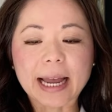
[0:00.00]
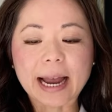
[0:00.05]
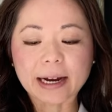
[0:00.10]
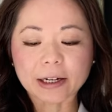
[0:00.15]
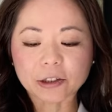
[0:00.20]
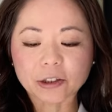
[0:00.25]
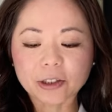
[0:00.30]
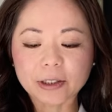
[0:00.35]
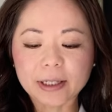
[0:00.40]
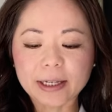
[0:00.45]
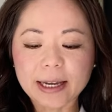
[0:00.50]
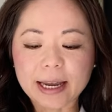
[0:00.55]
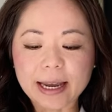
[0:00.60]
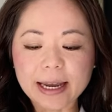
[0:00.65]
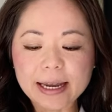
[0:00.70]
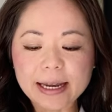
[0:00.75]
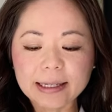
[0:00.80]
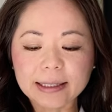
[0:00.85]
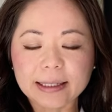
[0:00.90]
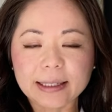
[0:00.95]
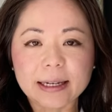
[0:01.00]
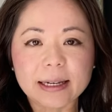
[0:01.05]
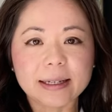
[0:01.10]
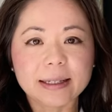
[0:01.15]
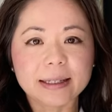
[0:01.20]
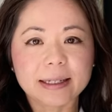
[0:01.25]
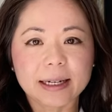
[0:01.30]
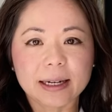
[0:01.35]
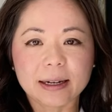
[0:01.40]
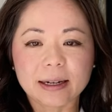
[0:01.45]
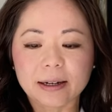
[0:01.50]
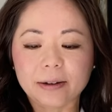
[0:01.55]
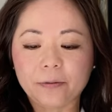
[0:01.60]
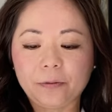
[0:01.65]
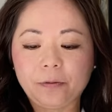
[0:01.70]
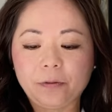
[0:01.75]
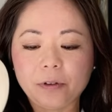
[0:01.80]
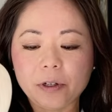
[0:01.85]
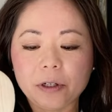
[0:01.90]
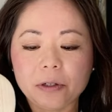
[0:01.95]
actually isn't
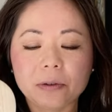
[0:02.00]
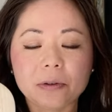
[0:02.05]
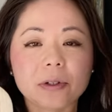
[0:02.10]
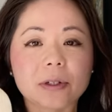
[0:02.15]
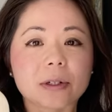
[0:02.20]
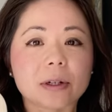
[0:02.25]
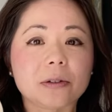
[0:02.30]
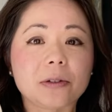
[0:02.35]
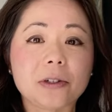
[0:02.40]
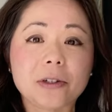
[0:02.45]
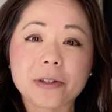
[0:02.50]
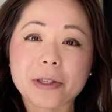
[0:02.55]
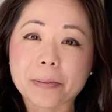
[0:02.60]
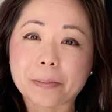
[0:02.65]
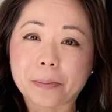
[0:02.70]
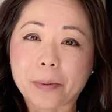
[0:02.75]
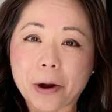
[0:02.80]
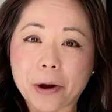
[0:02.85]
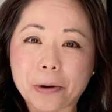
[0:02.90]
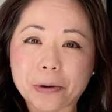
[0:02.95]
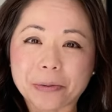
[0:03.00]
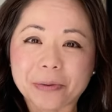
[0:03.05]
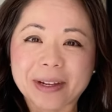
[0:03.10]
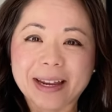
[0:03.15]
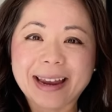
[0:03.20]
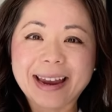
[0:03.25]
fused to the bone.